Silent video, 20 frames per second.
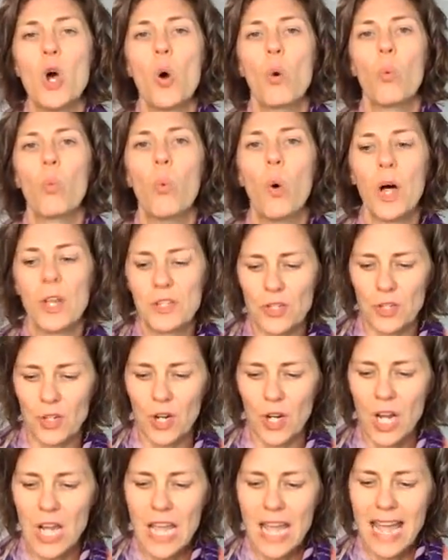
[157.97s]

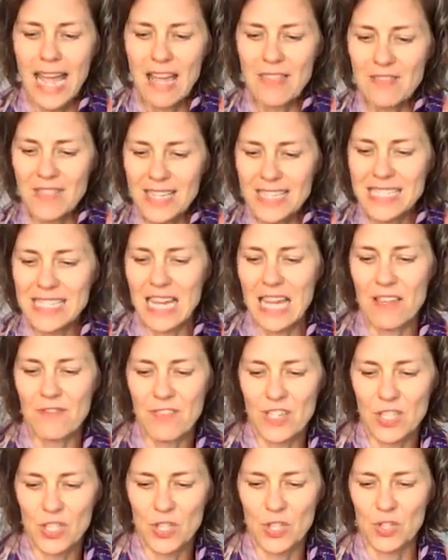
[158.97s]
wonder and then dive
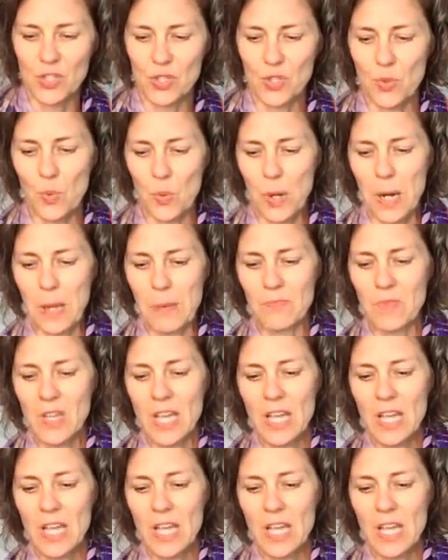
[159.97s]
into story.